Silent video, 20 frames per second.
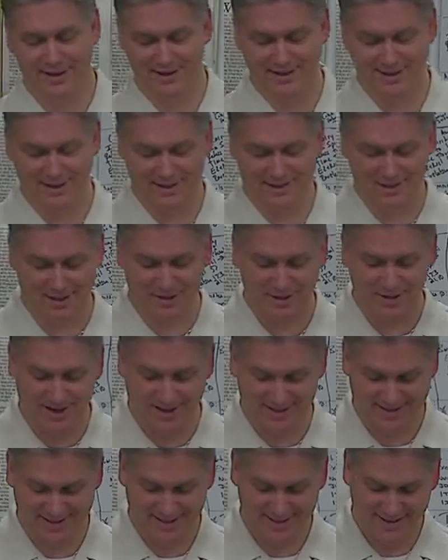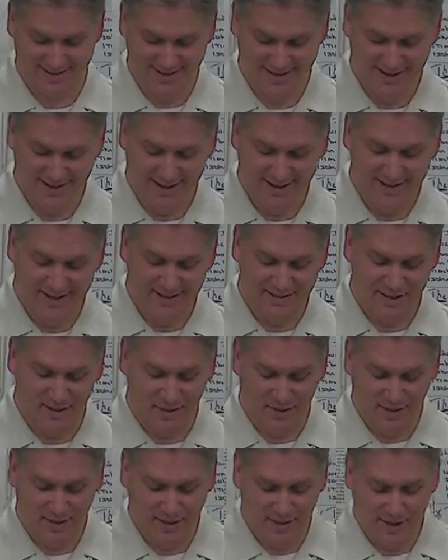That's correct.
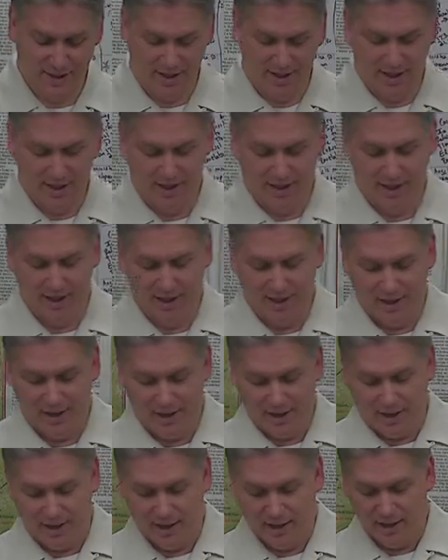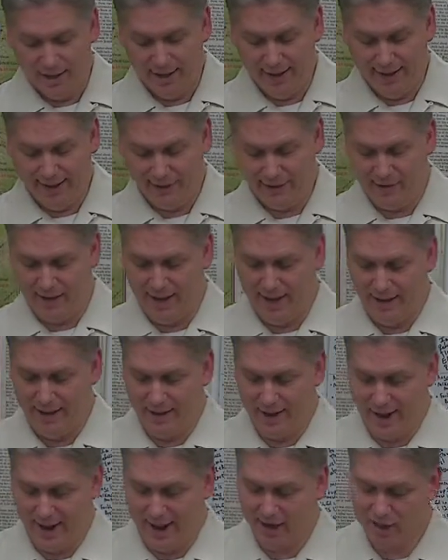So, and
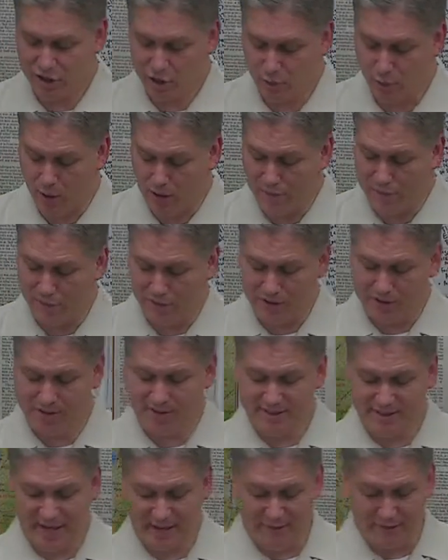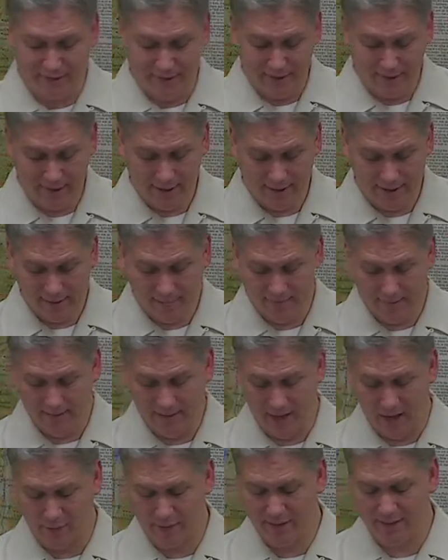Acts 12 verse 7.
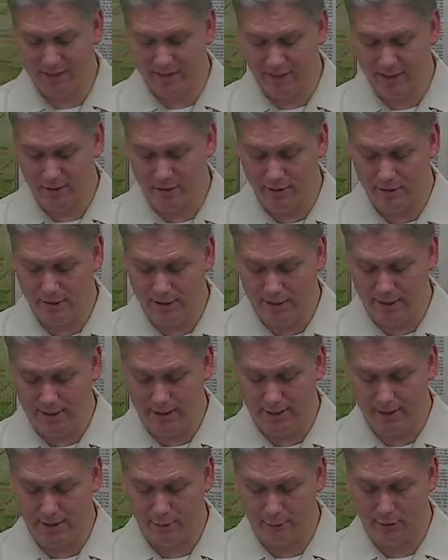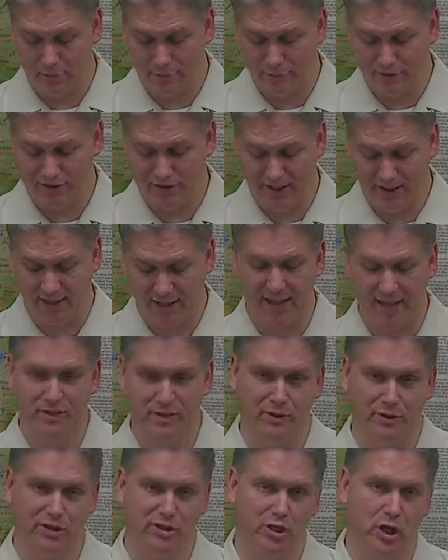Now we see the the, the referencing again that
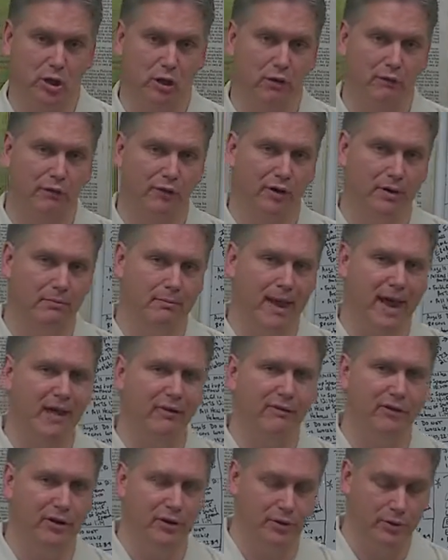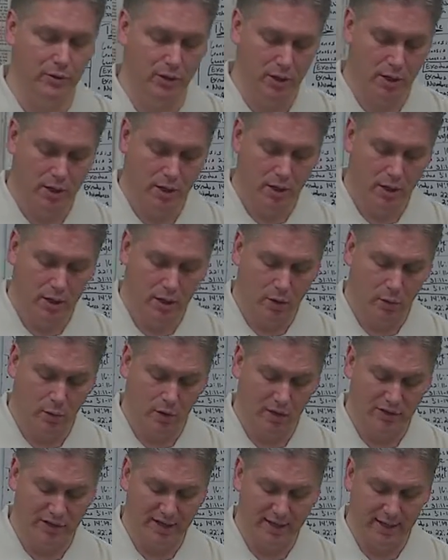we saw over in Matthew,
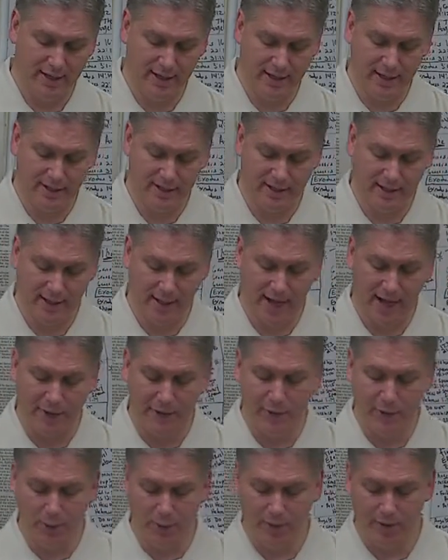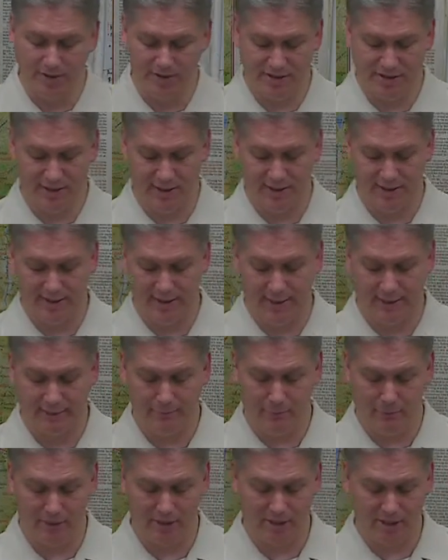where the the idou is there again,
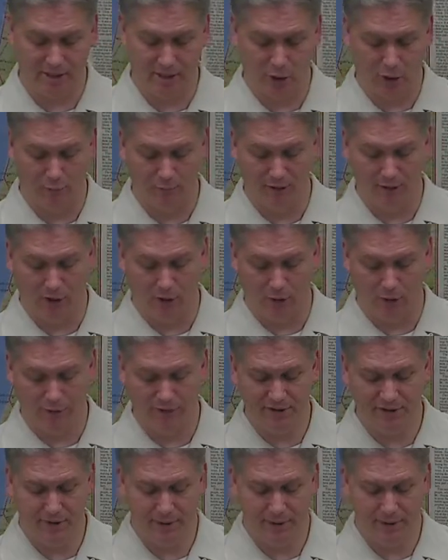where it says, "Lo, behold."